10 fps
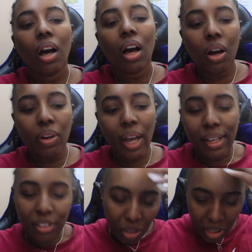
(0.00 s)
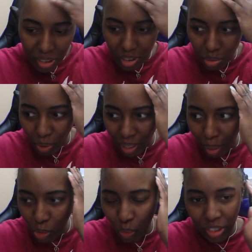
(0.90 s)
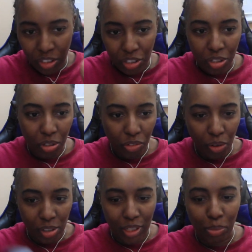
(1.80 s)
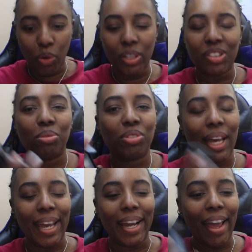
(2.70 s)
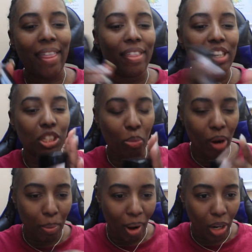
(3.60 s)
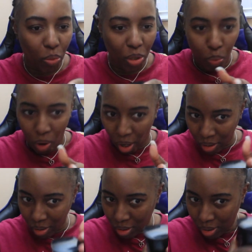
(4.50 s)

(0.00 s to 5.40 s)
Okay, so this is what I'm going to do. First, I'm going to take the spray bottle with water.